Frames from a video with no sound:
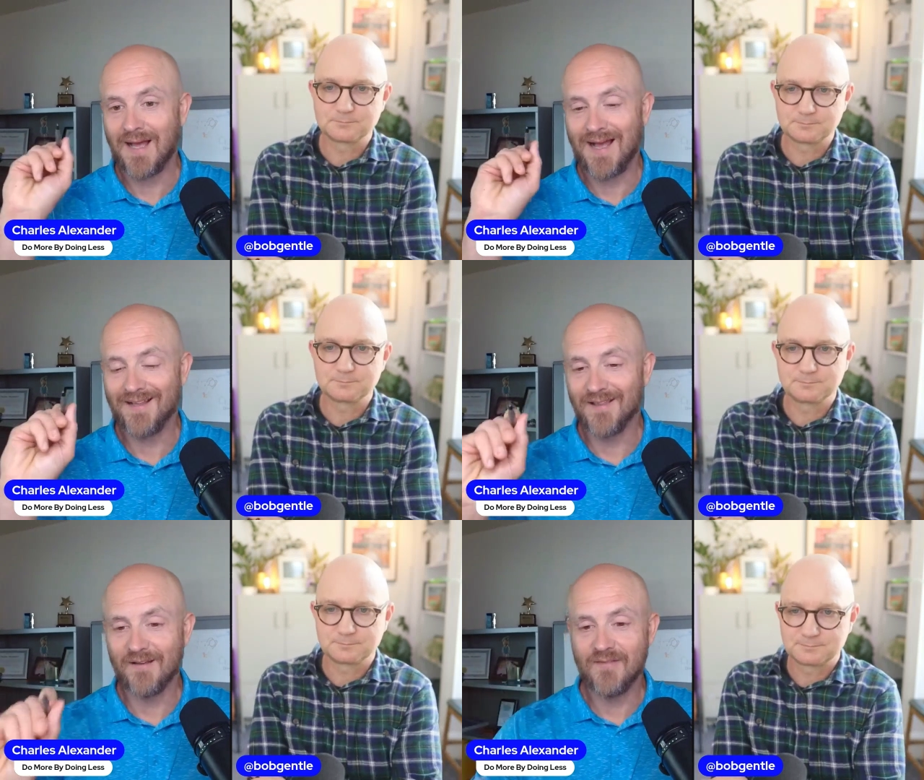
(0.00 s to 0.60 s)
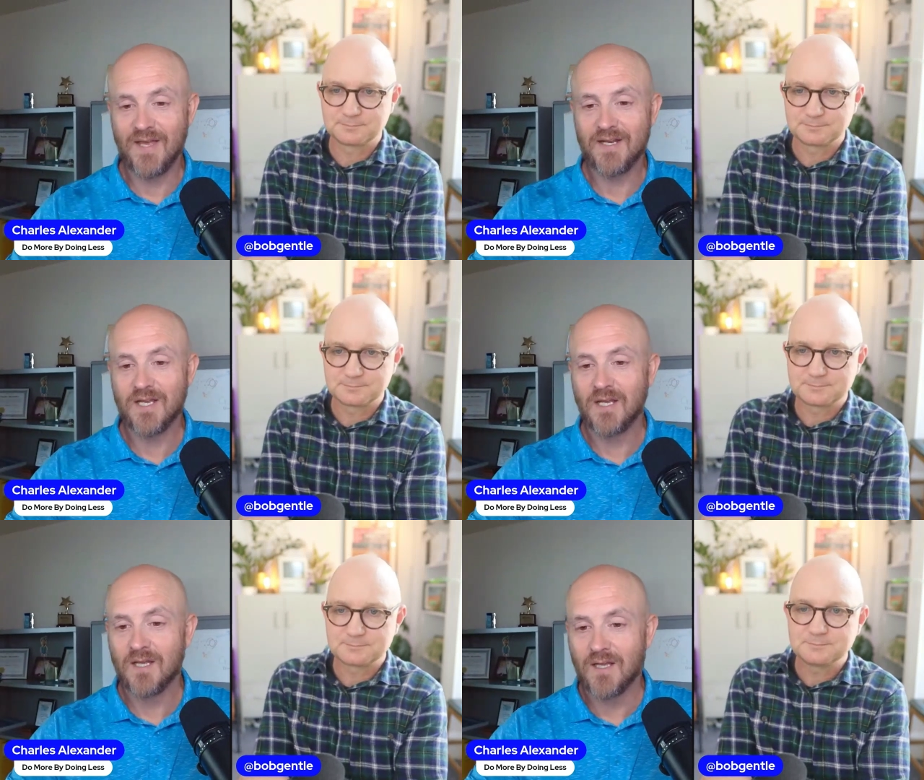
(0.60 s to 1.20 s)
Speaker 1: I love that
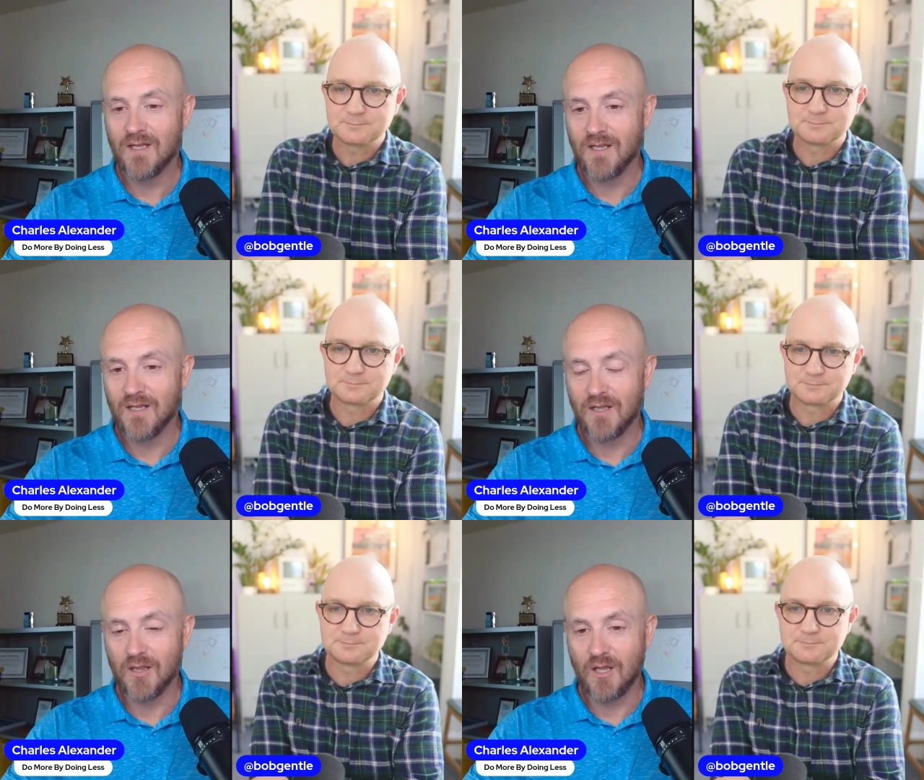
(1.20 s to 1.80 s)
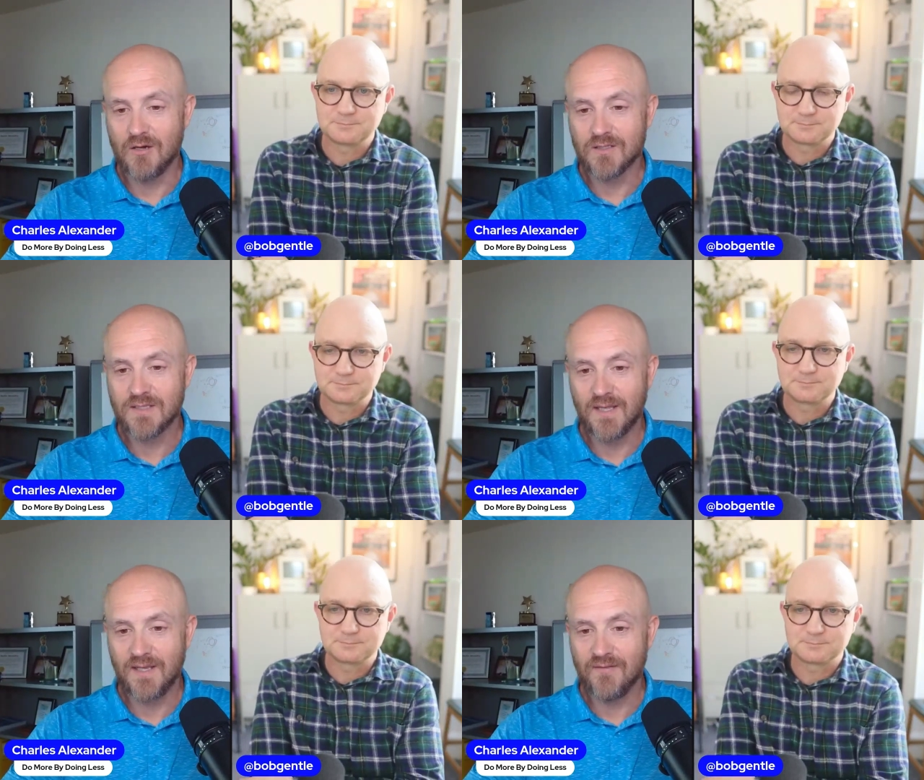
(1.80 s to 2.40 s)
long
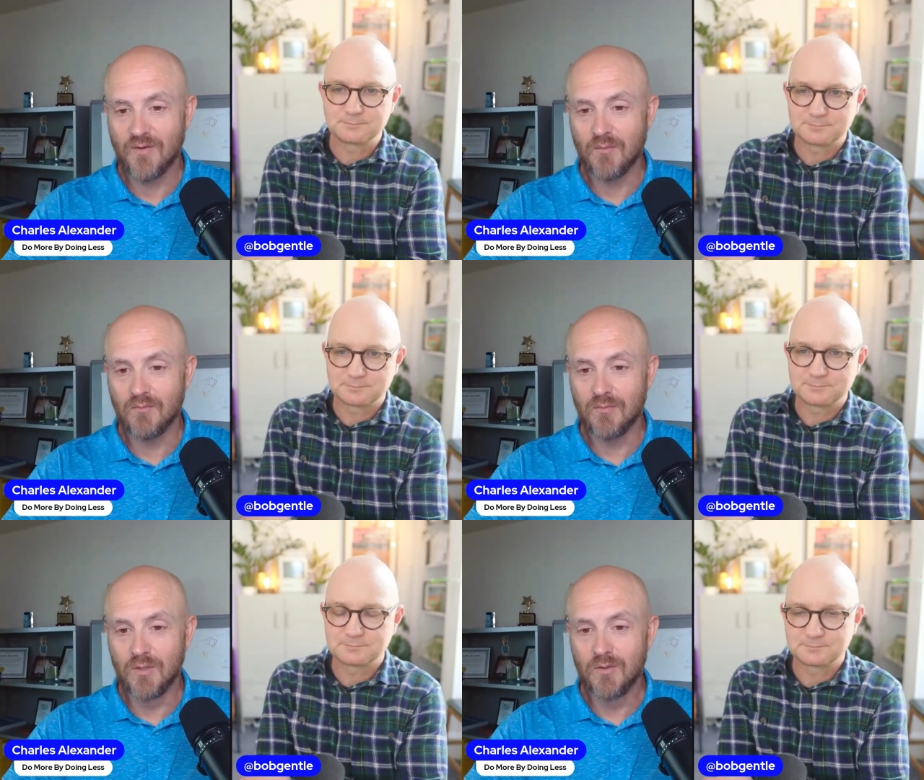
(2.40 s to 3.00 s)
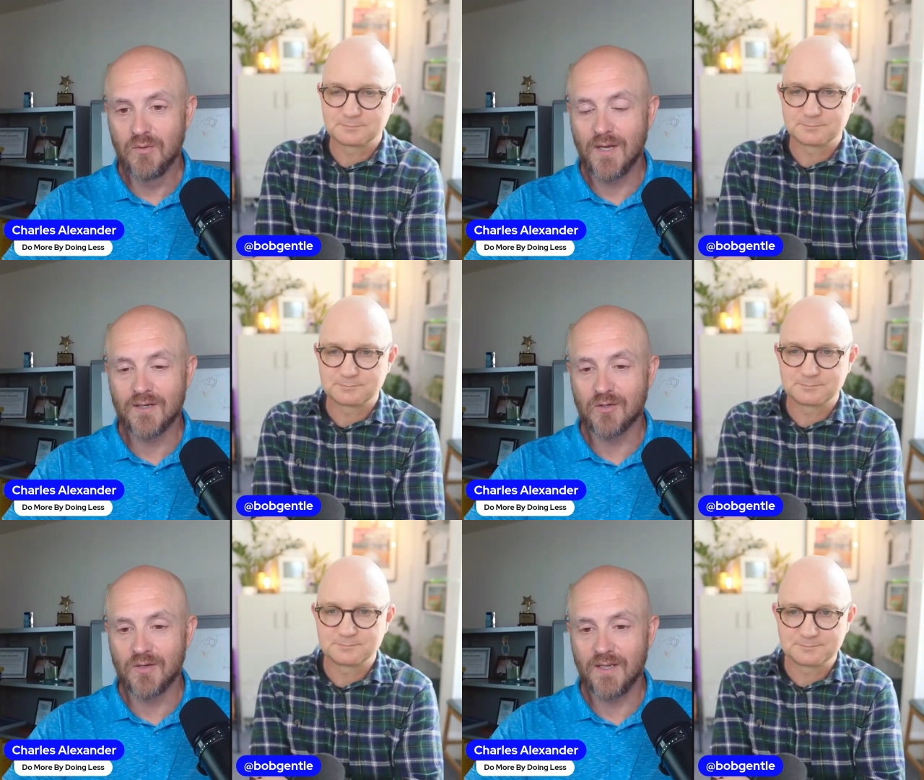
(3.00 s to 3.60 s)
sleeve blue and
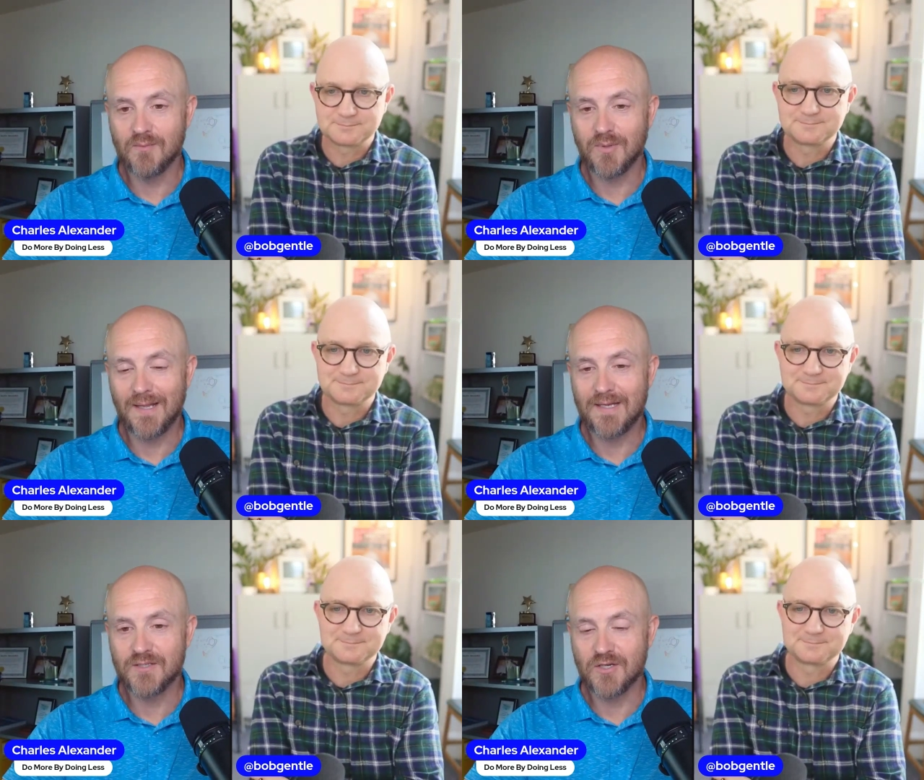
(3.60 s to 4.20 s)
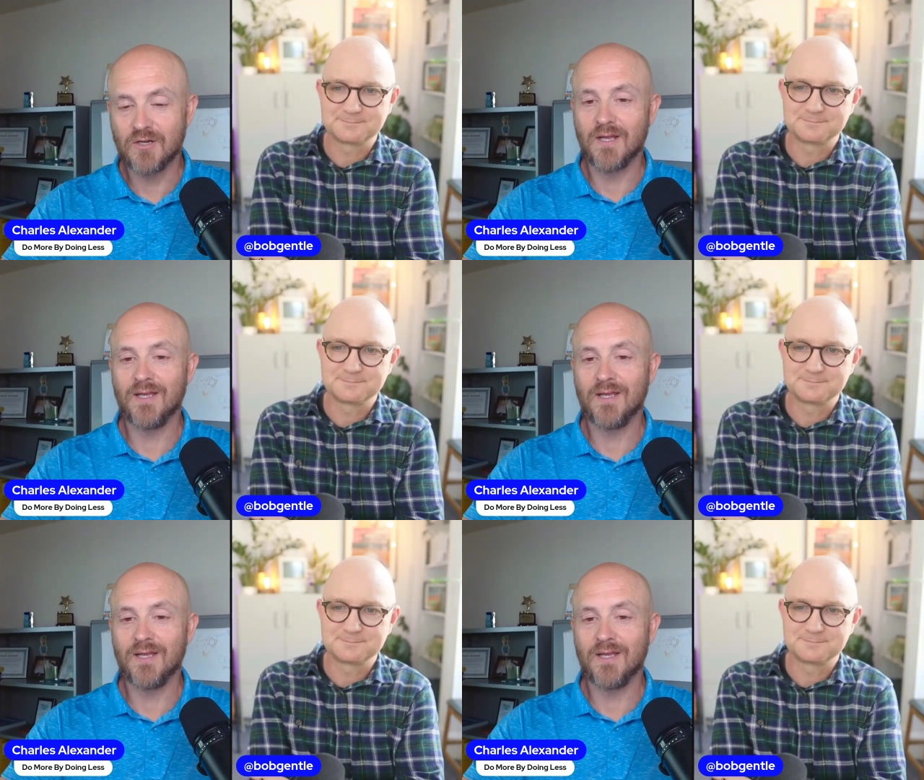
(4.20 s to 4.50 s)
green plaid shirt.